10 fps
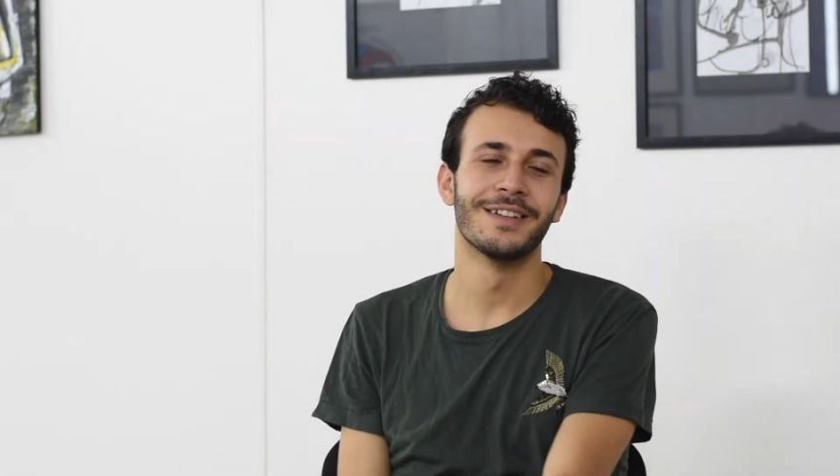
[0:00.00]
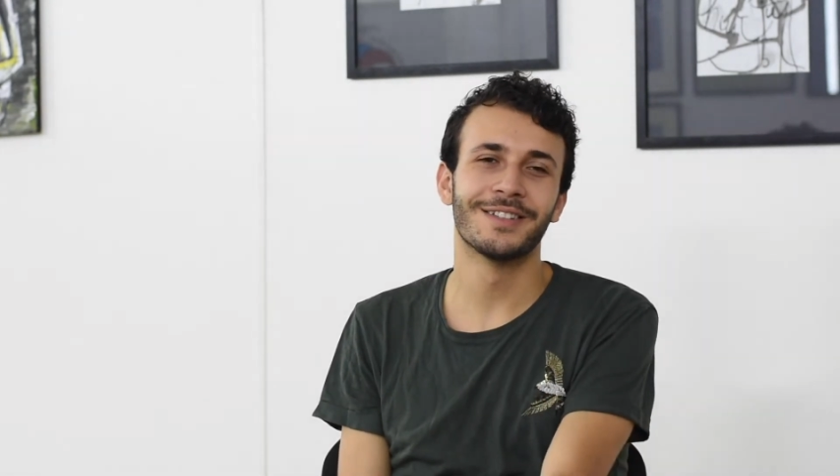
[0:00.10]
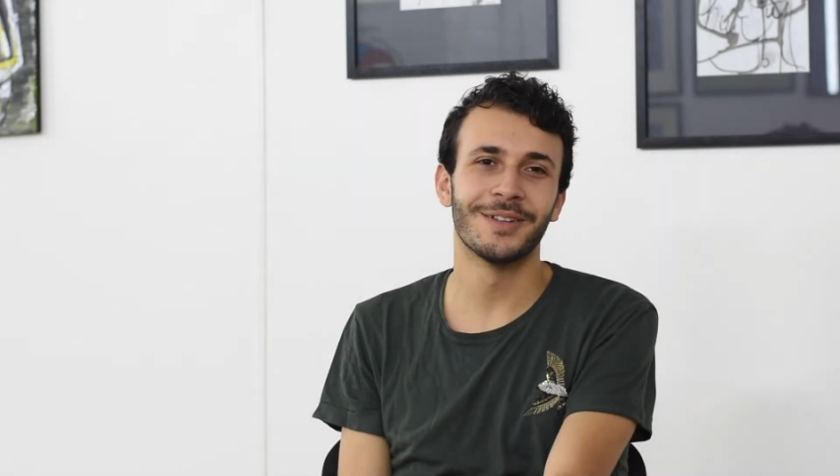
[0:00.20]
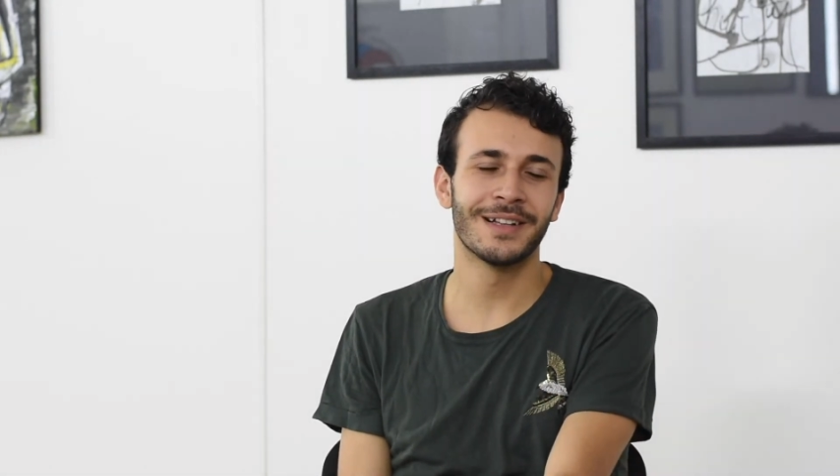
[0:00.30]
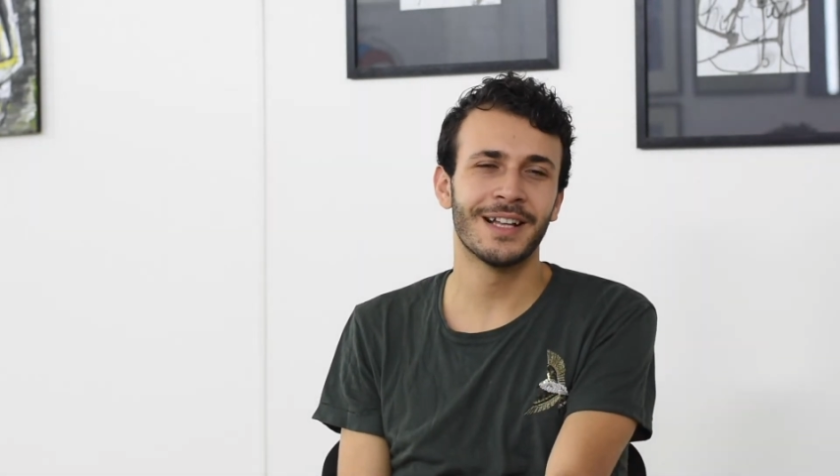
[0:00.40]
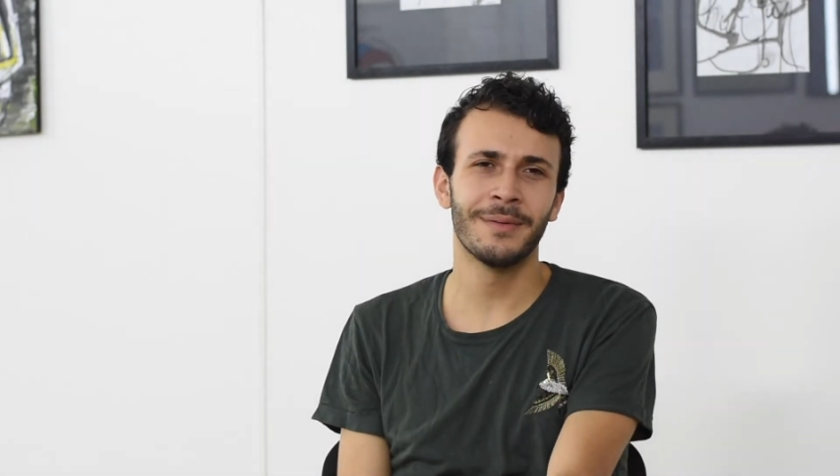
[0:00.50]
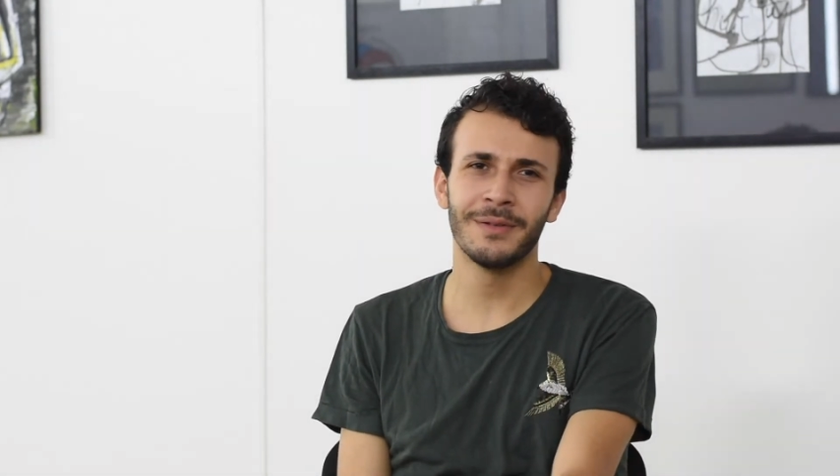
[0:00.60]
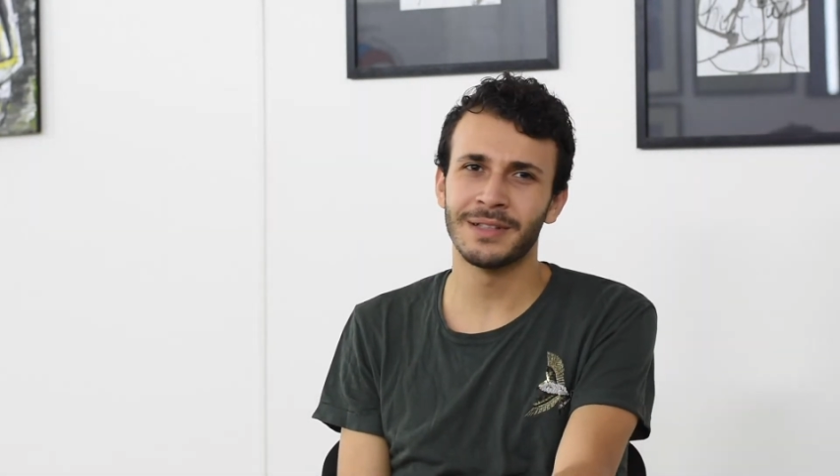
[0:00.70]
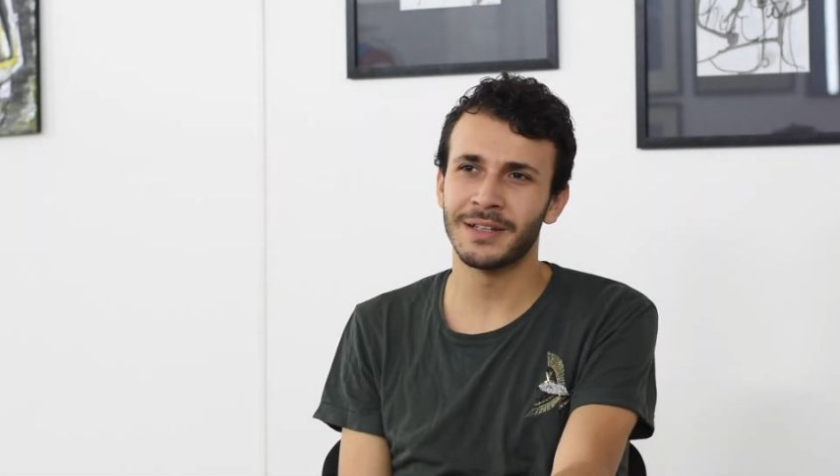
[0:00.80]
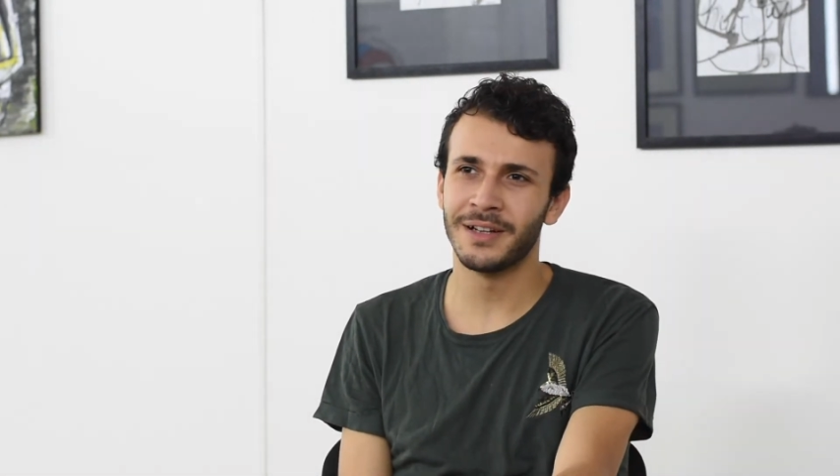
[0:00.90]
So the climate
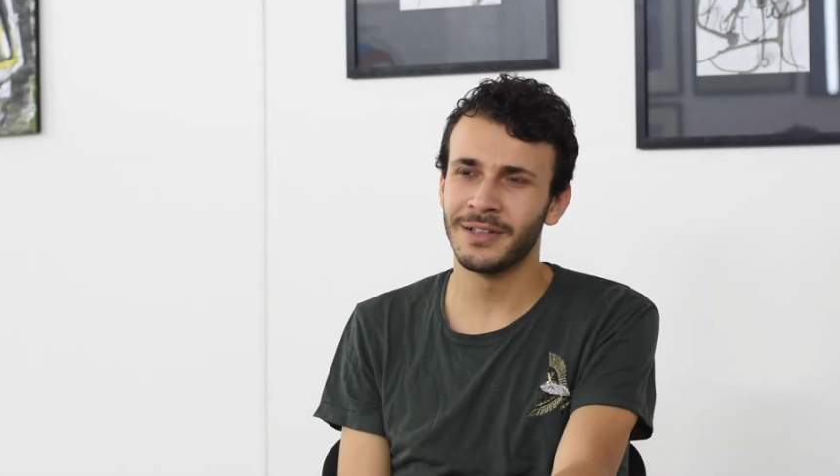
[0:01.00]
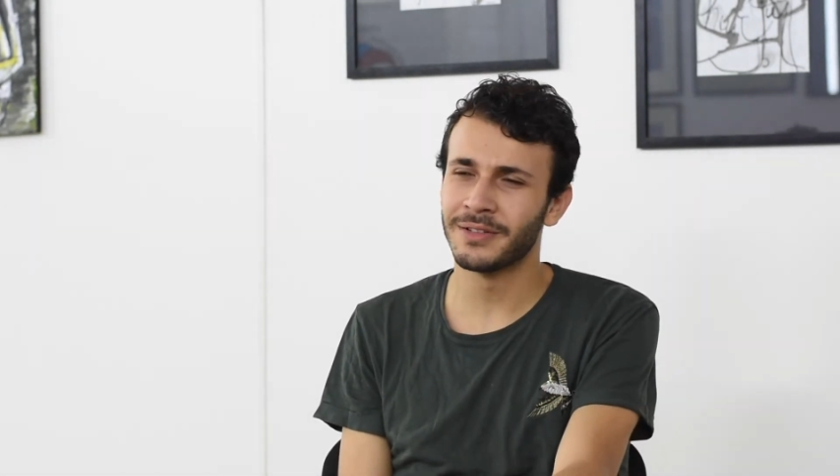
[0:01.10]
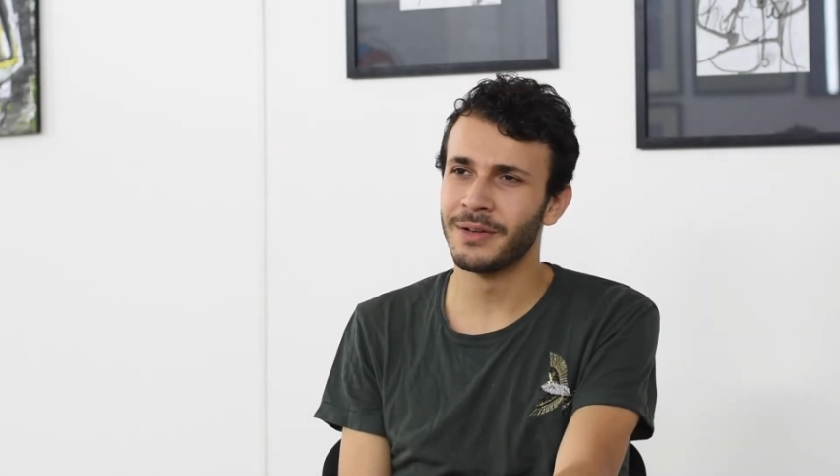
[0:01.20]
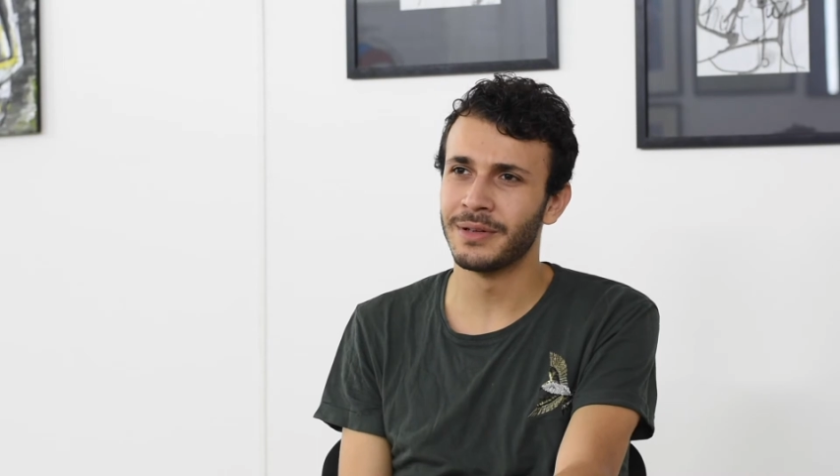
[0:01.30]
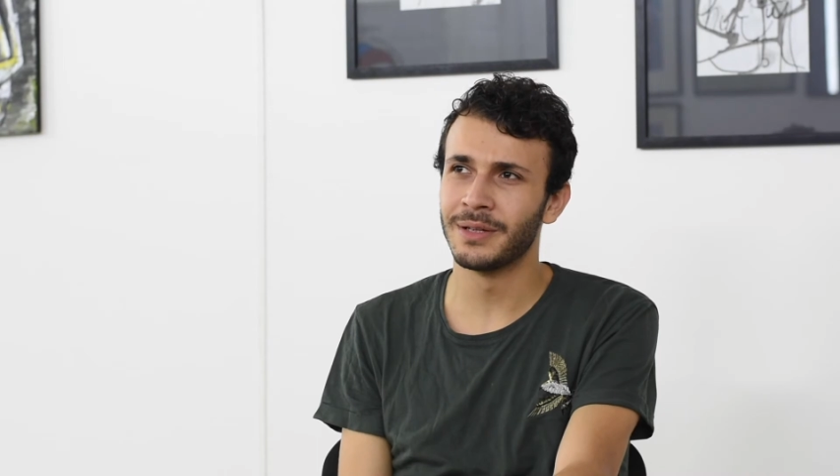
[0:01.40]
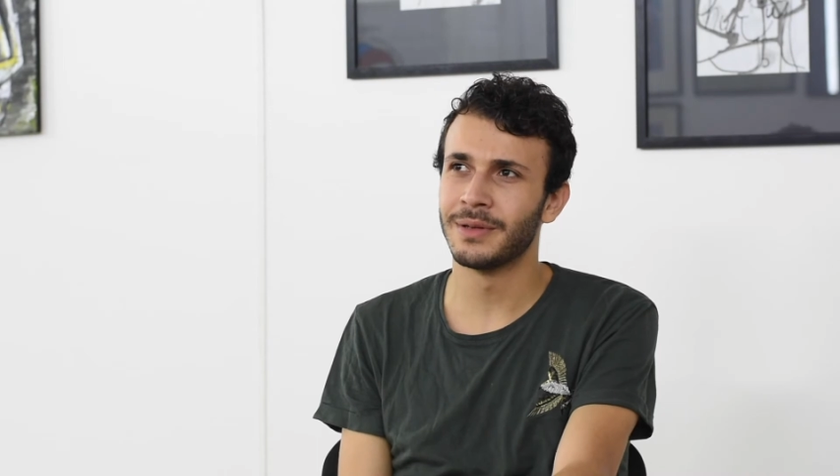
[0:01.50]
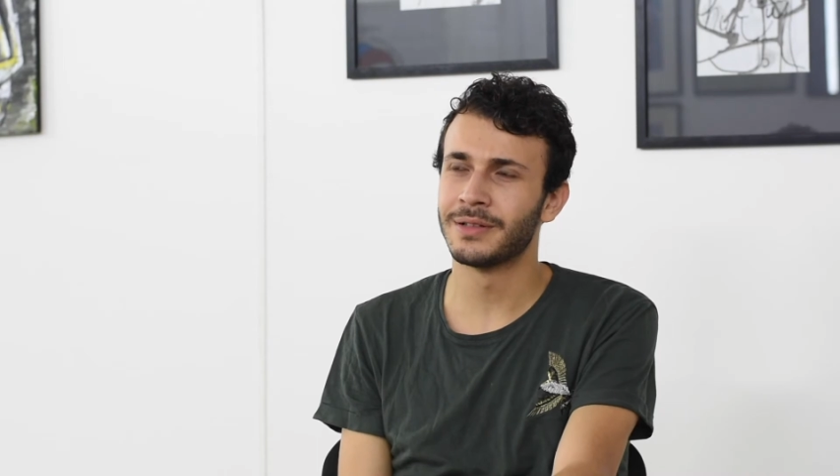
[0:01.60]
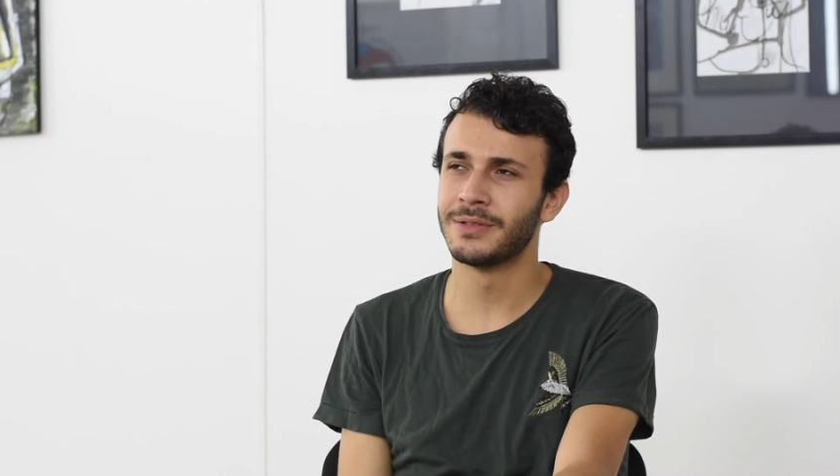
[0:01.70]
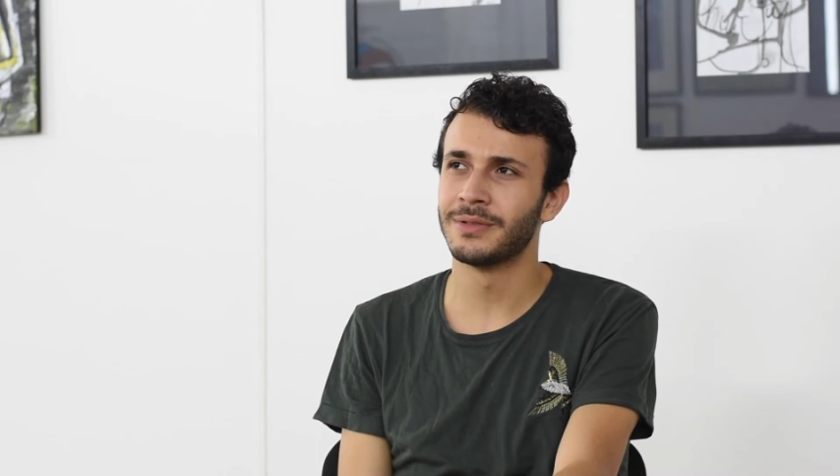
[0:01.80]
was like not looking really well too.